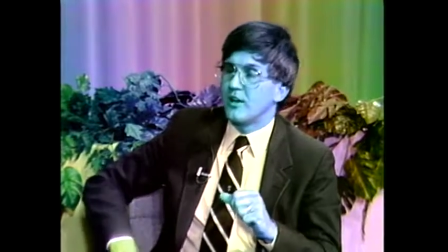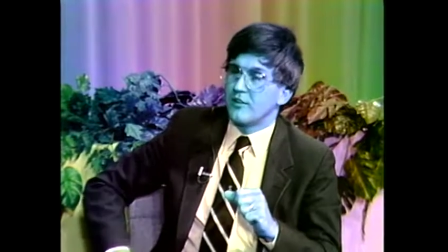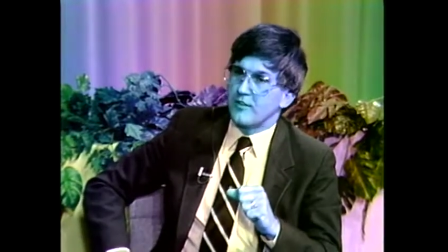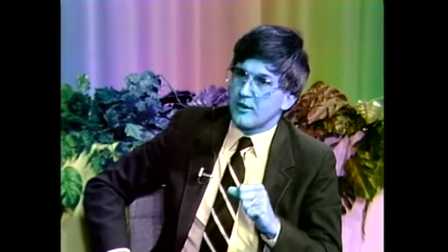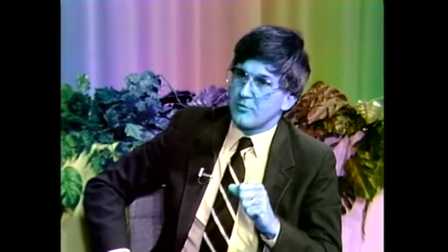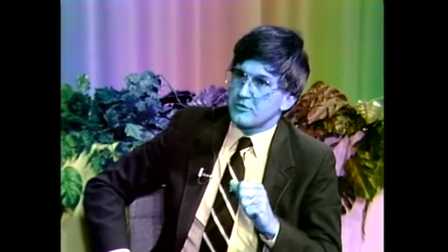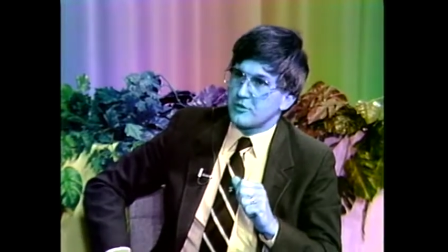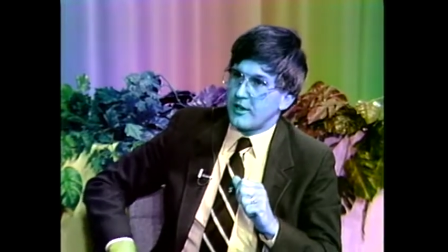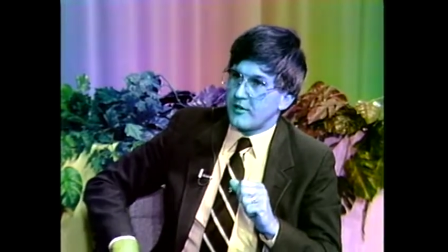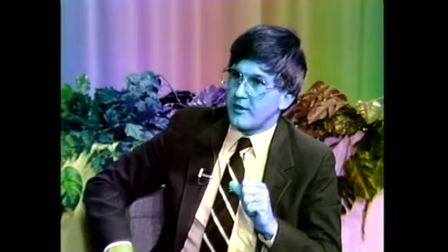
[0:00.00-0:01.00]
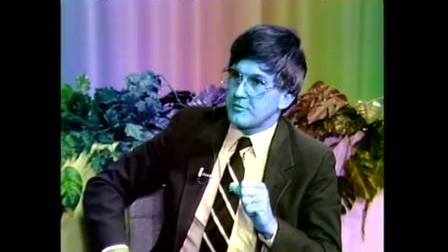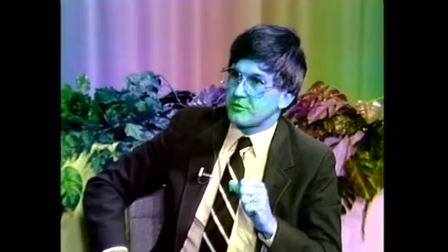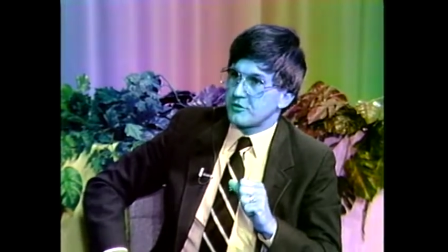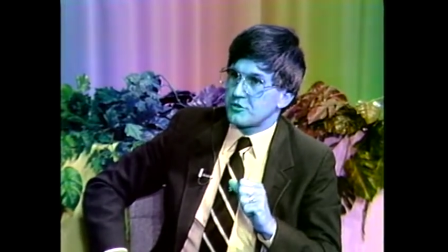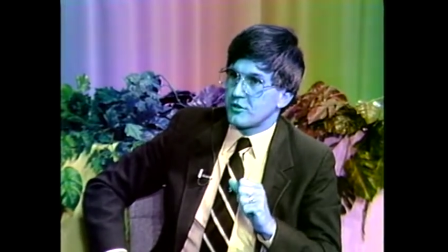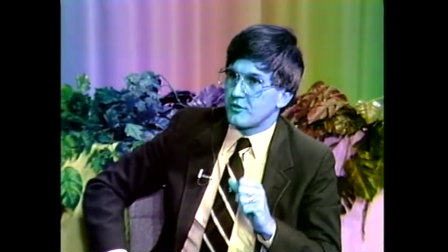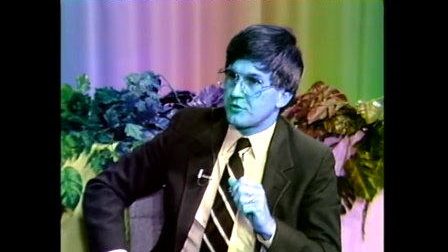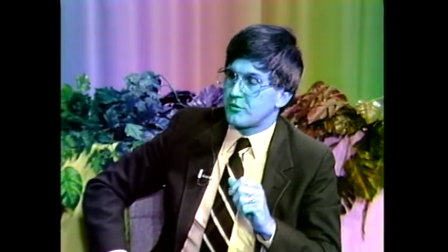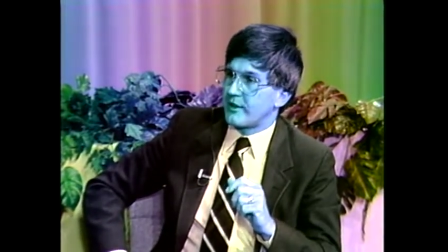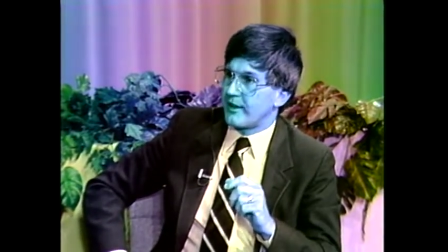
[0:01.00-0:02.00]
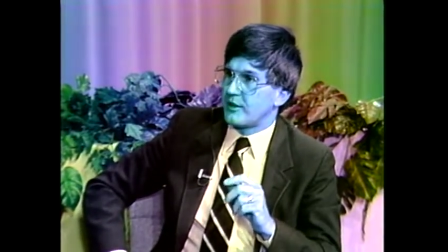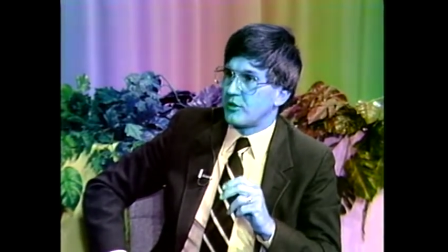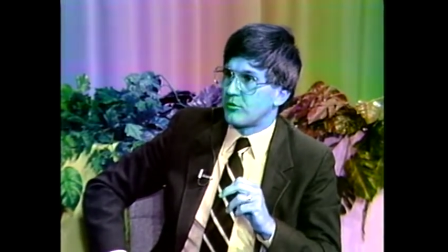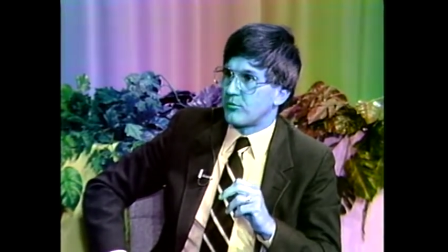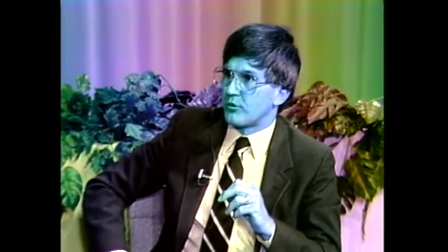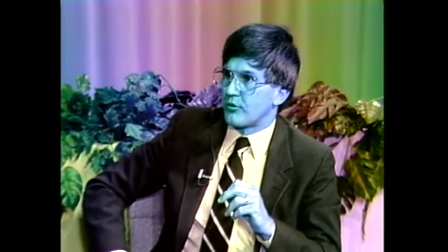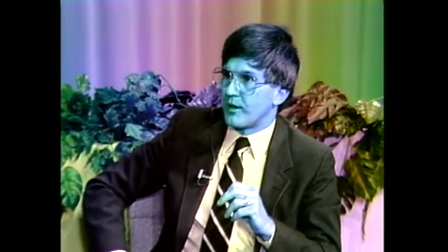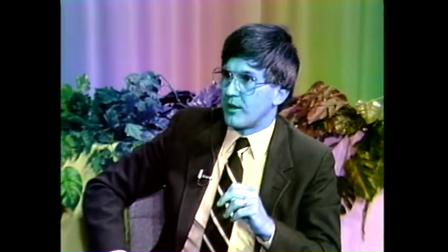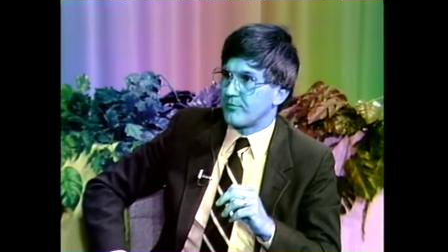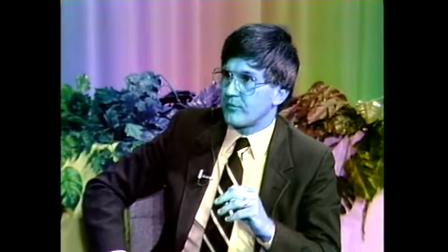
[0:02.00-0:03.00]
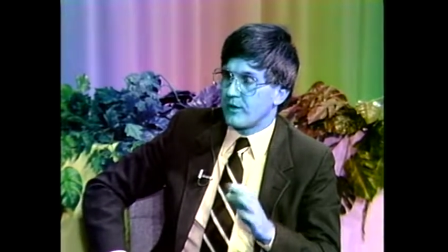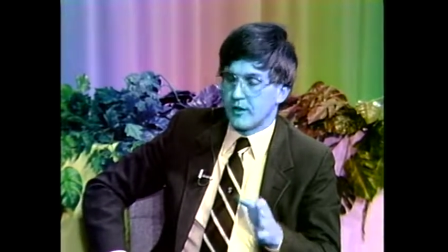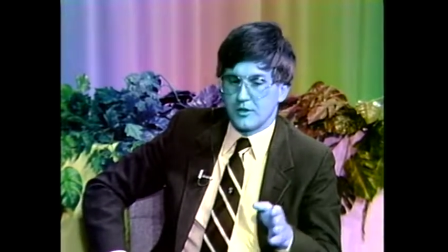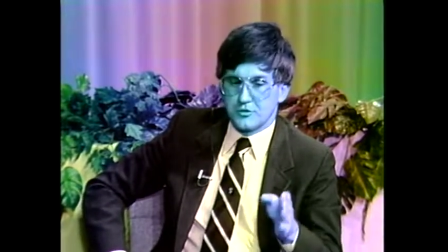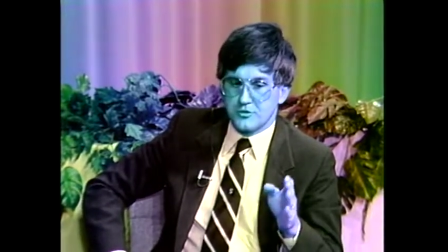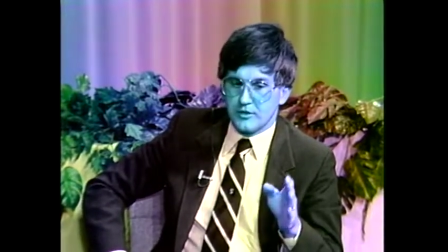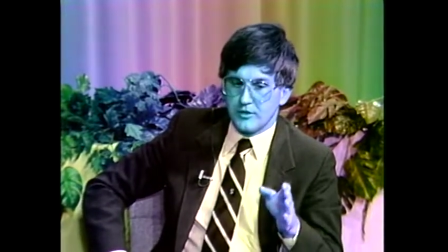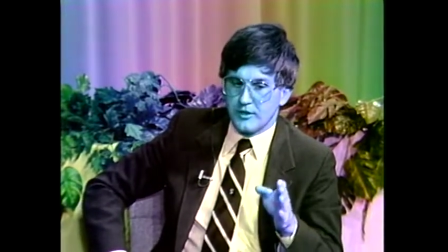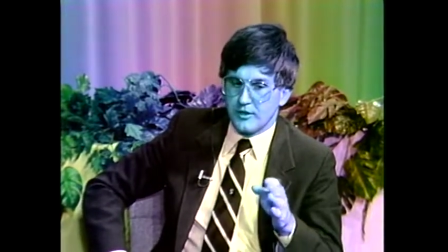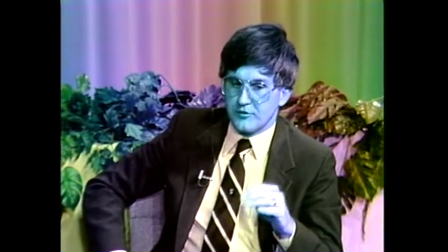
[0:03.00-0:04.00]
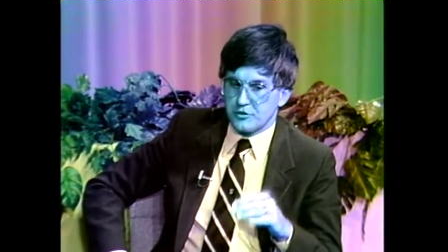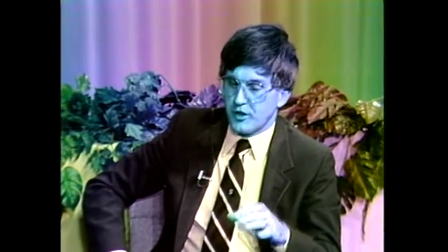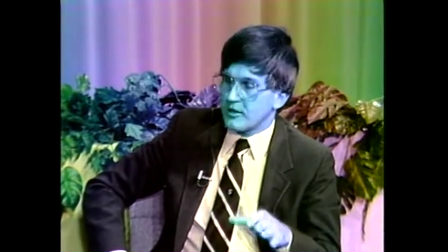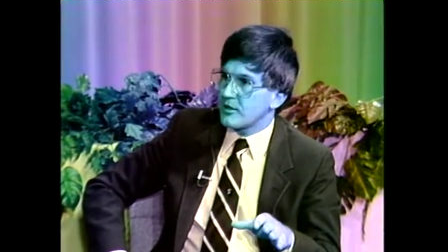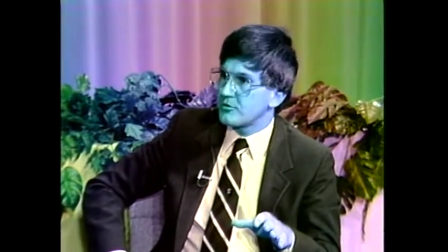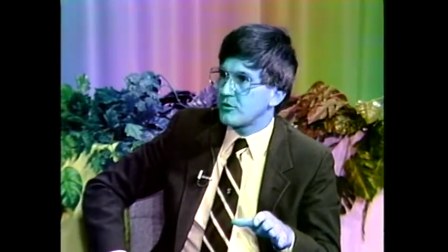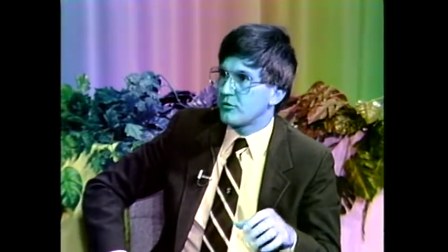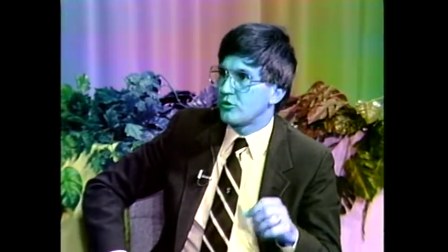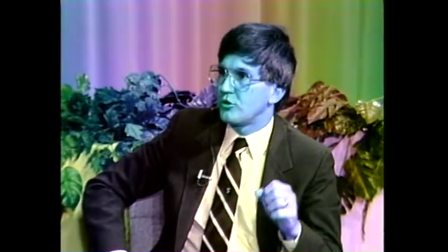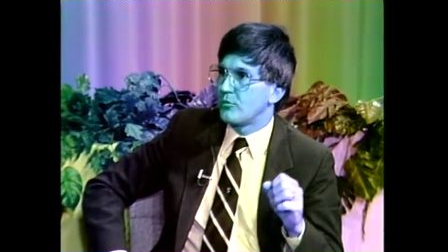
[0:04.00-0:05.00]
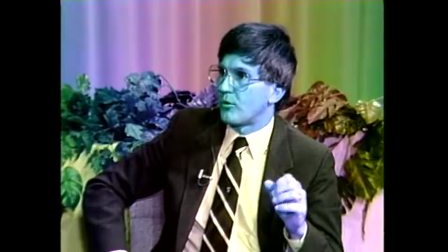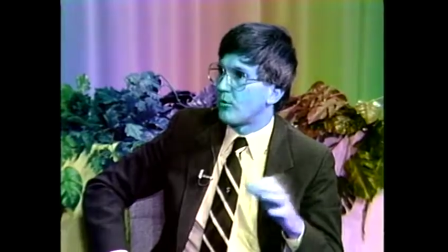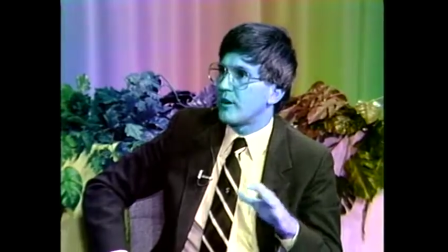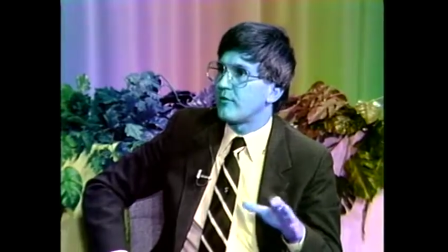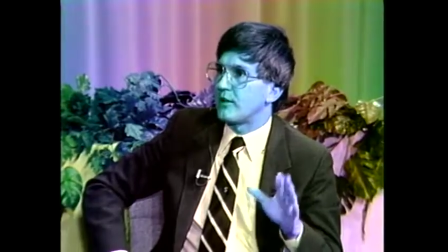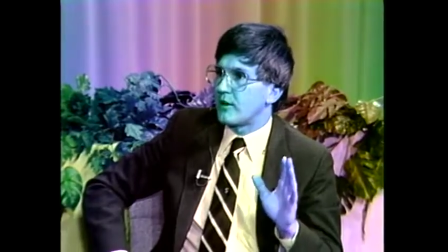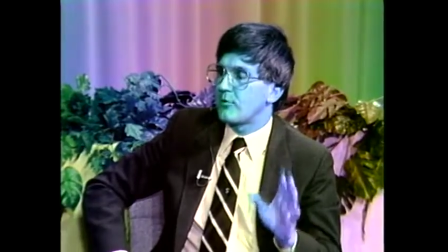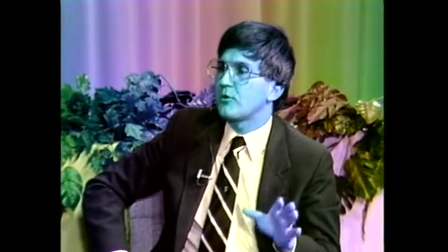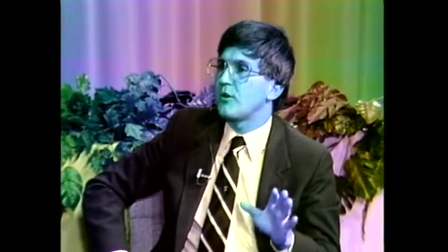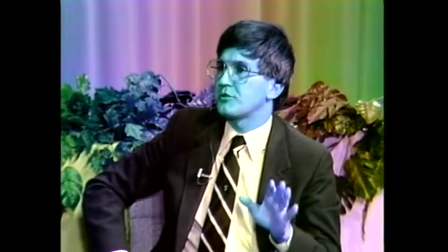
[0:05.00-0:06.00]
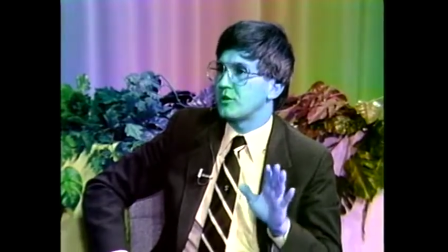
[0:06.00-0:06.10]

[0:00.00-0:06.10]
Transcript: Their posi- NRA's position on this with the Eddie Eagle program is if a child comes in the room or whatever, they come across a